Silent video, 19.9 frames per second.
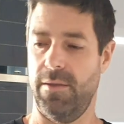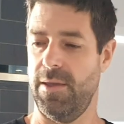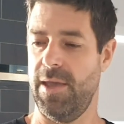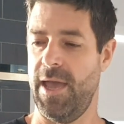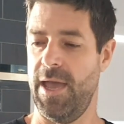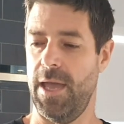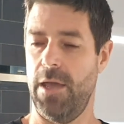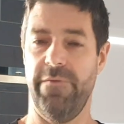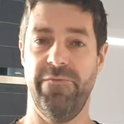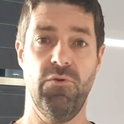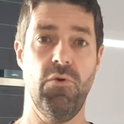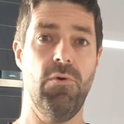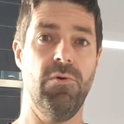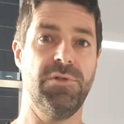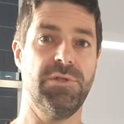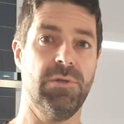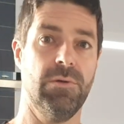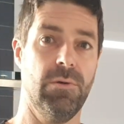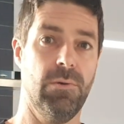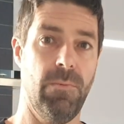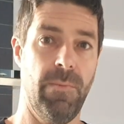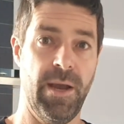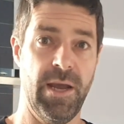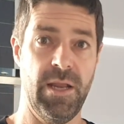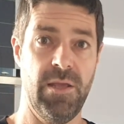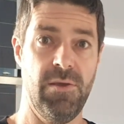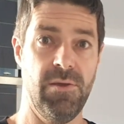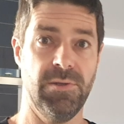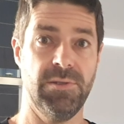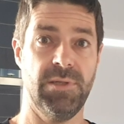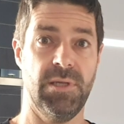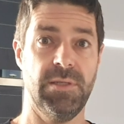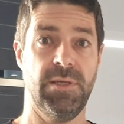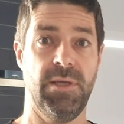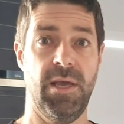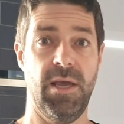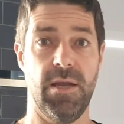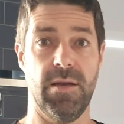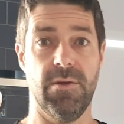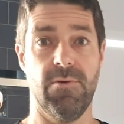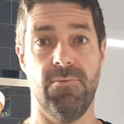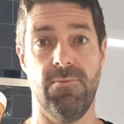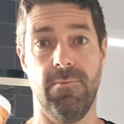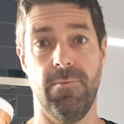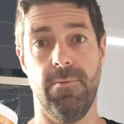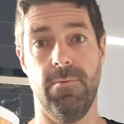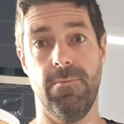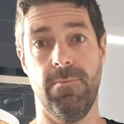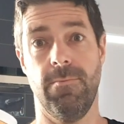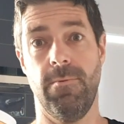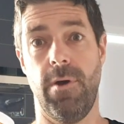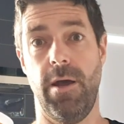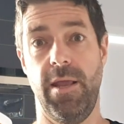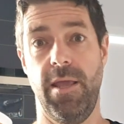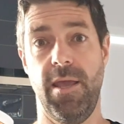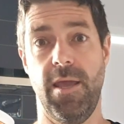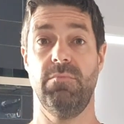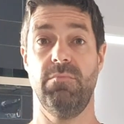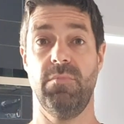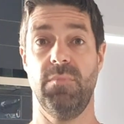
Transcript: Of course, we're going to use this kit right here.